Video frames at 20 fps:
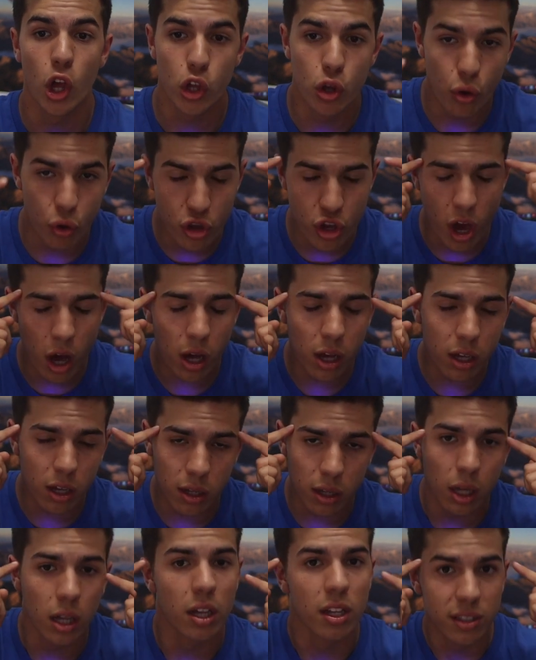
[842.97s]
your young
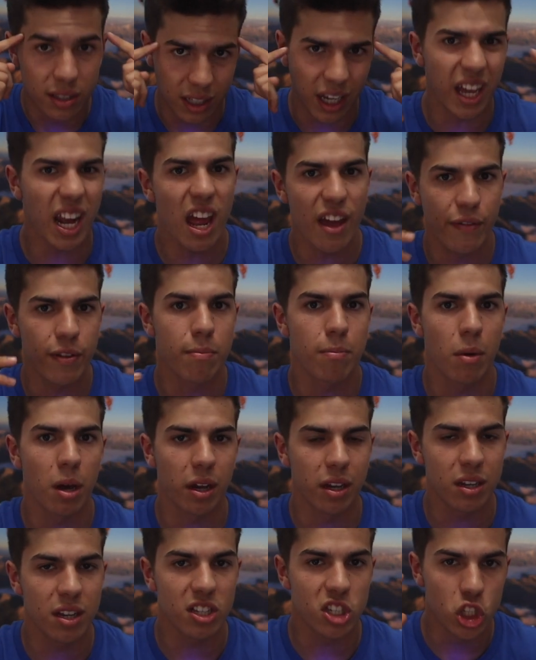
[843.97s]
skydiving
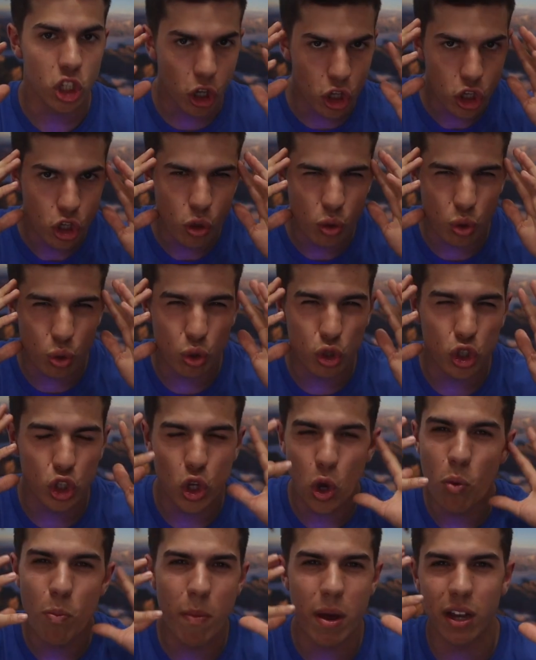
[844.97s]
mind is not used
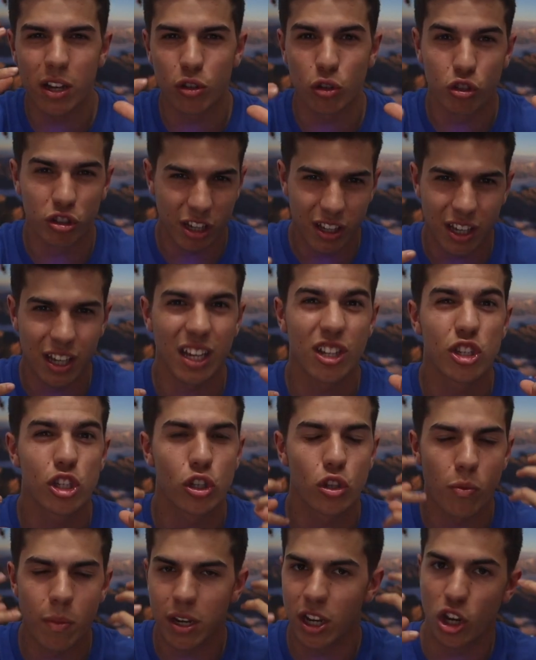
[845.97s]
to taking in
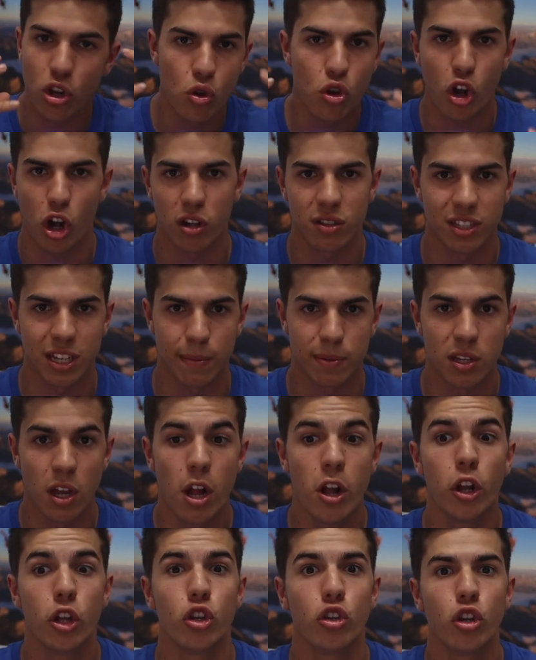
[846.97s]
so many new concepts.
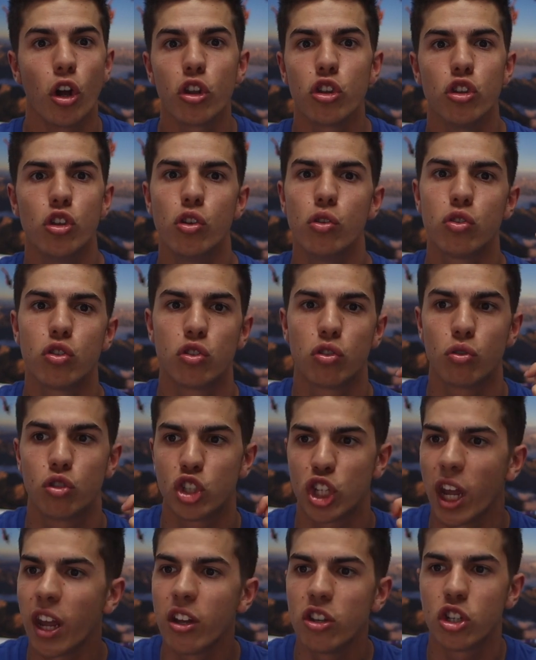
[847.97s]
You're not used to
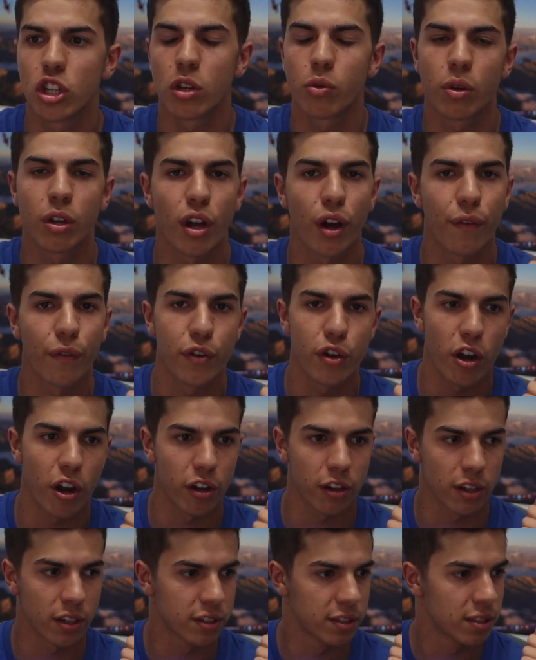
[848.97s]
changing recovery
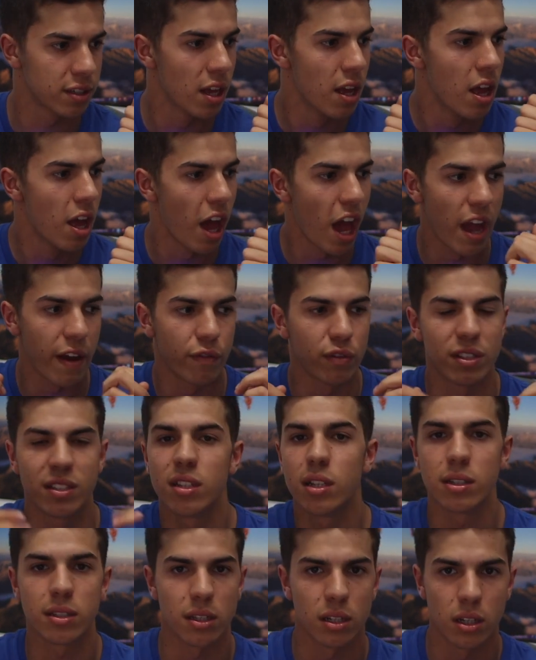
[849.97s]
arcs every
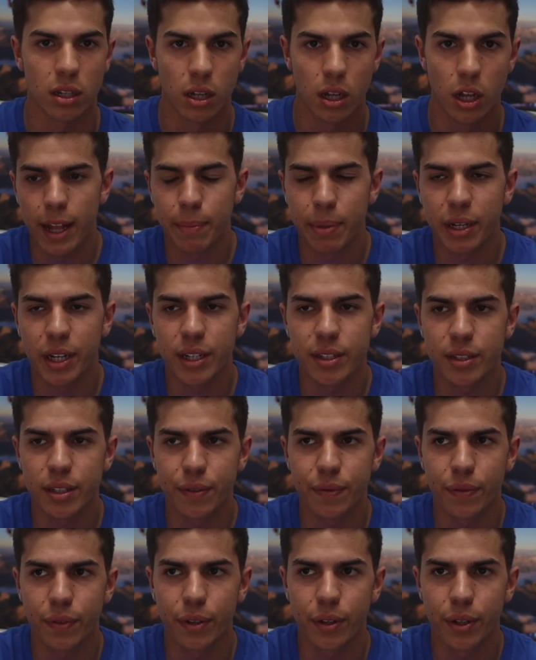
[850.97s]
season. And because
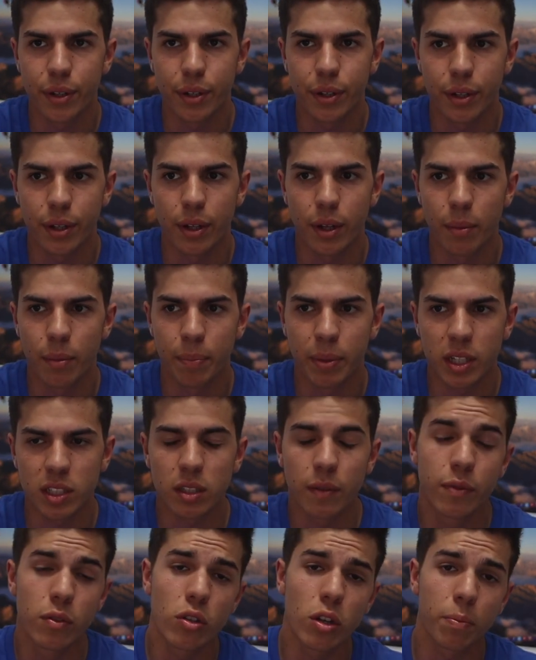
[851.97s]
of
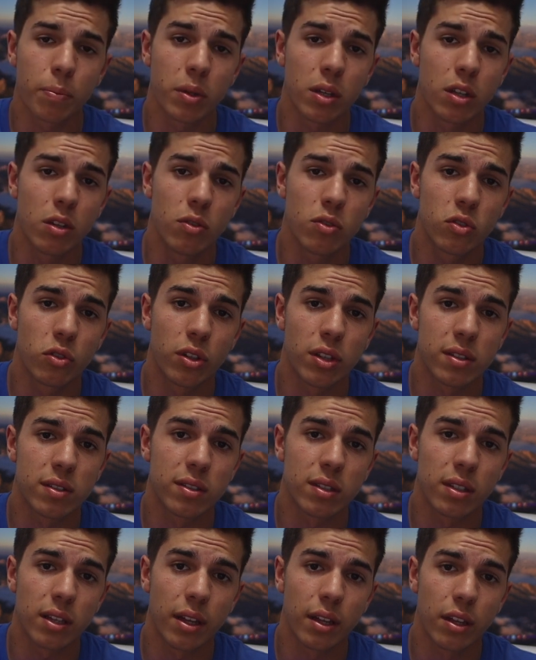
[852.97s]
you not being used to
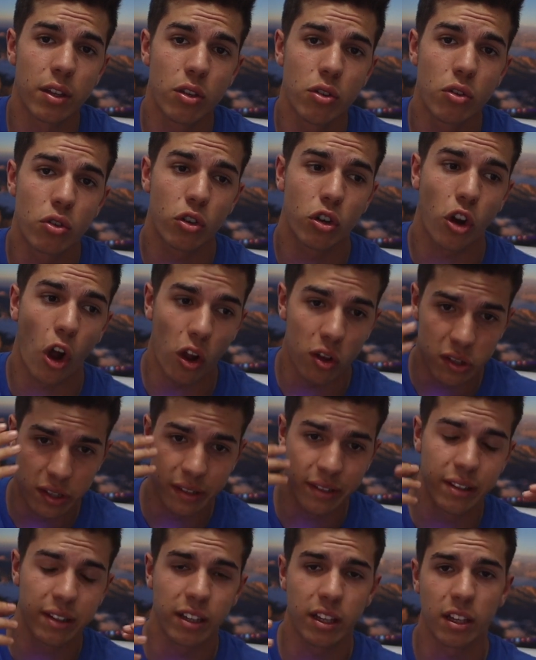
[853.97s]
this, you're
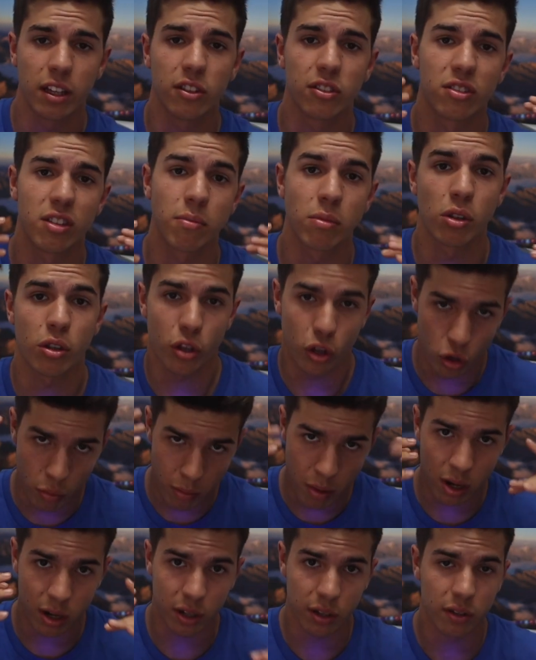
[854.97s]
constantly stimulating your
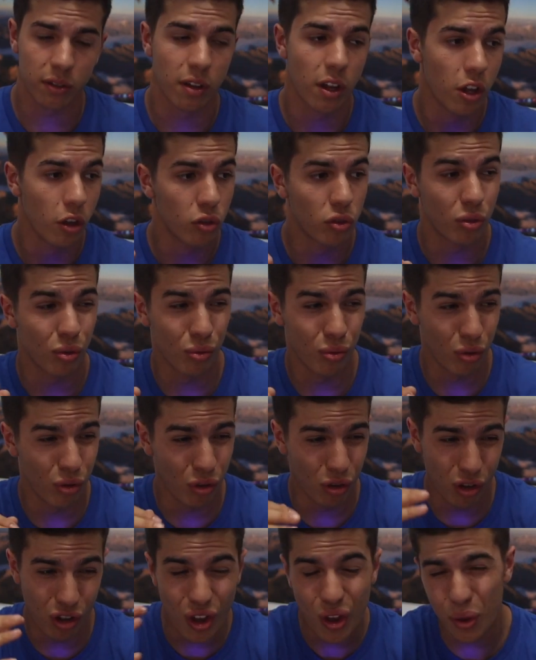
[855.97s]
mind to
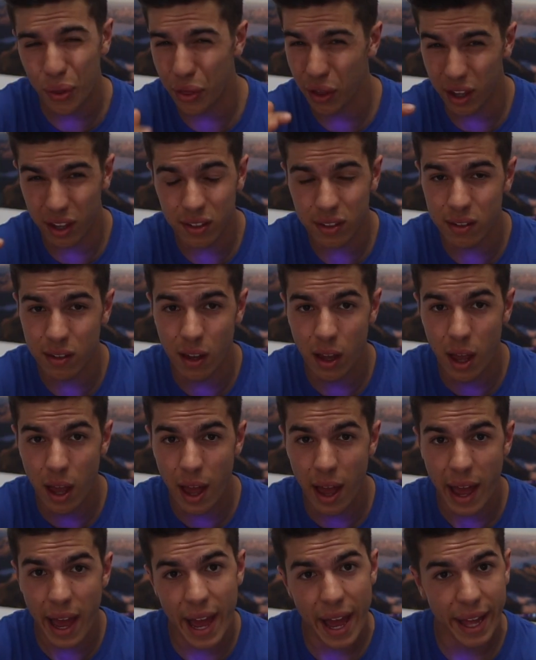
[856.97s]
new things,
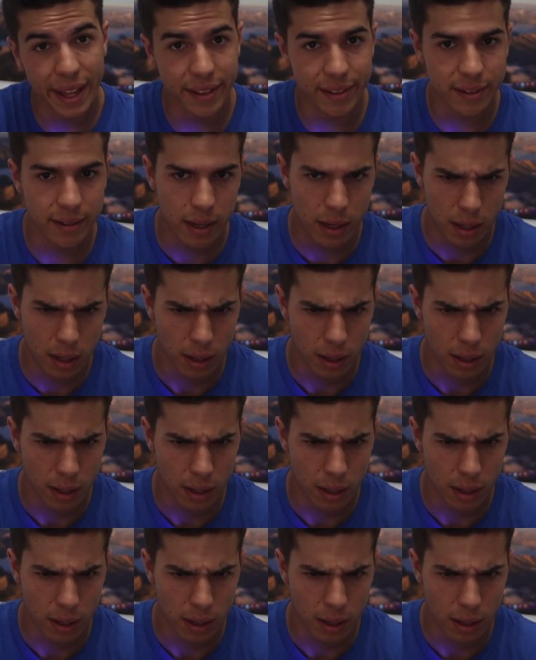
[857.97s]
and